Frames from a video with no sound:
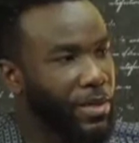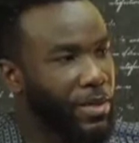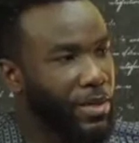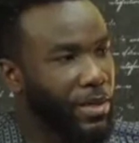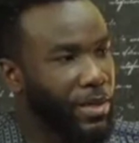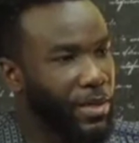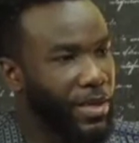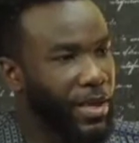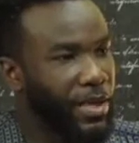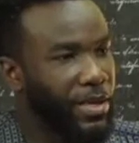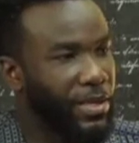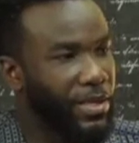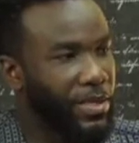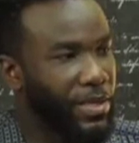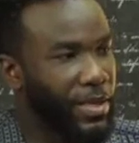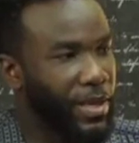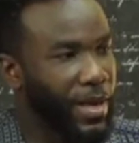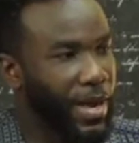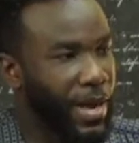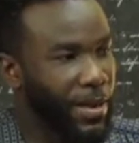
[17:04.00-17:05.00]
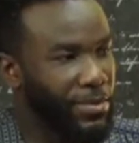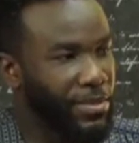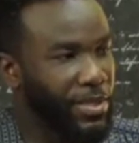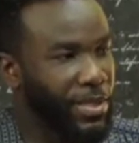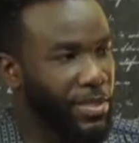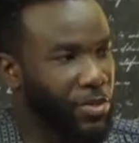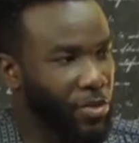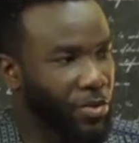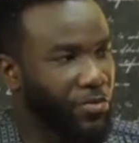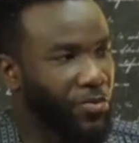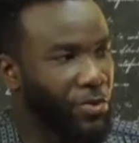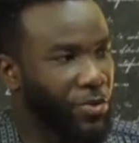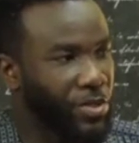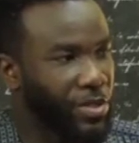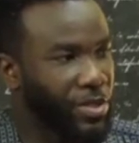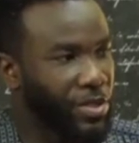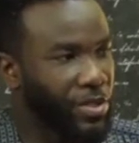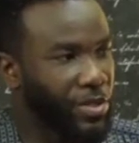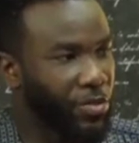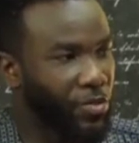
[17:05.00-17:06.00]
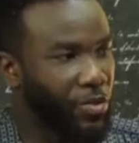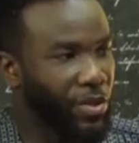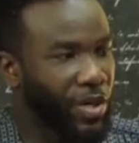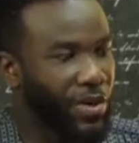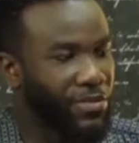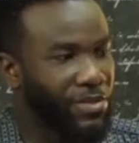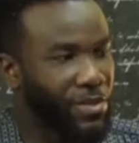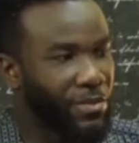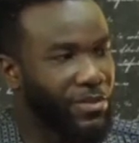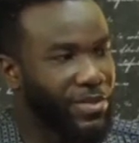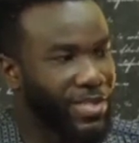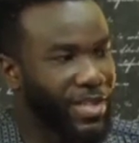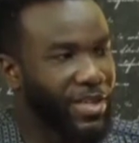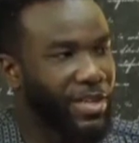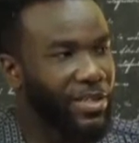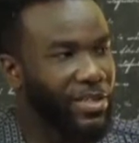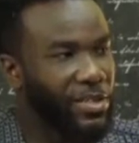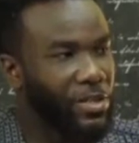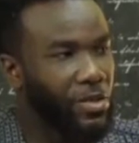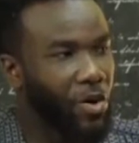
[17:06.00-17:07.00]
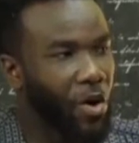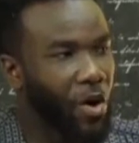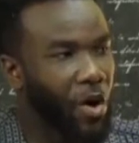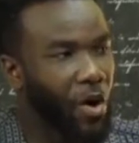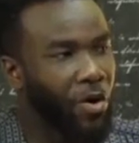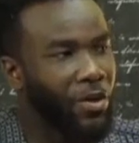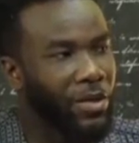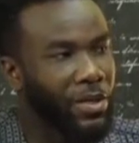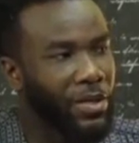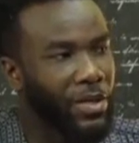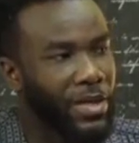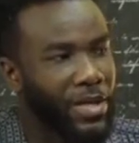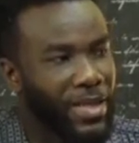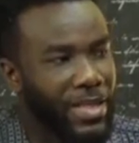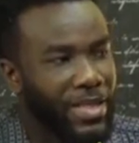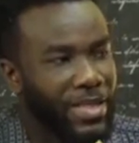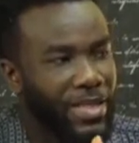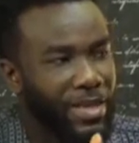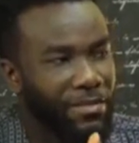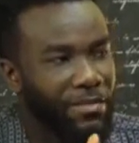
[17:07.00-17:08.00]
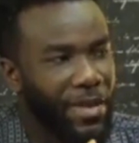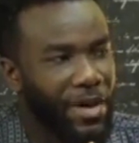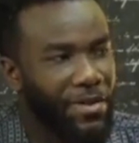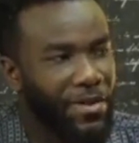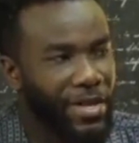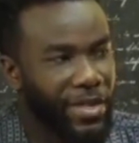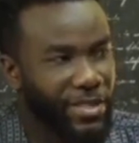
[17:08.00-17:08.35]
then their absence obviously would have some challenges on the marriage.